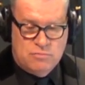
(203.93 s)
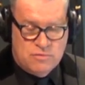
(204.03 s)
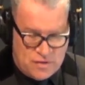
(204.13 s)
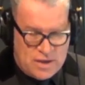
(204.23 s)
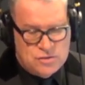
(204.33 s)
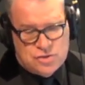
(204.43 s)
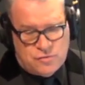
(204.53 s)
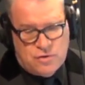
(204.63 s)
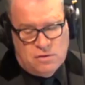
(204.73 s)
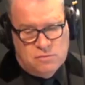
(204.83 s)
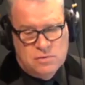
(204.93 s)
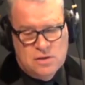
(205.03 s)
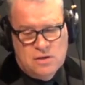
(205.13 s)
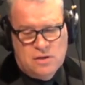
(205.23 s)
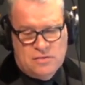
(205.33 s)
revenge film
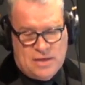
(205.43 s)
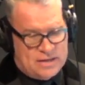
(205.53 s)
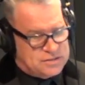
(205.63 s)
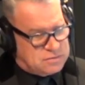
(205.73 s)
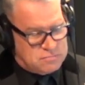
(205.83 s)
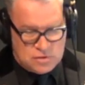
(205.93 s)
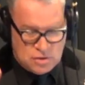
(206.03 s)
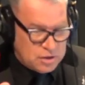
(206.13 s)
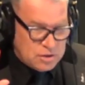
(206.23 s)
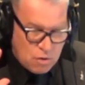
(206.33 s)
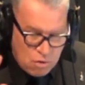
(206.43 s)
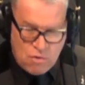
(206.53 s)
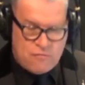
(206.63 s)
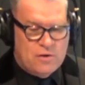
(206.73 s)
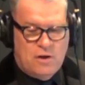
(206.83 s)
that's got an
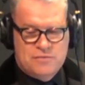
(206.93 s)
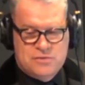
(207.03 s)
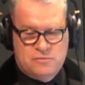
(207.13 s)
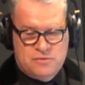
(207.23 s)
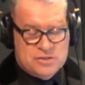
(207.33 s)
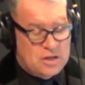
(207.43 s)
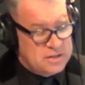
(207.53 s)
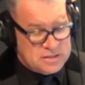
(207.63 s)
awful lot of surface time.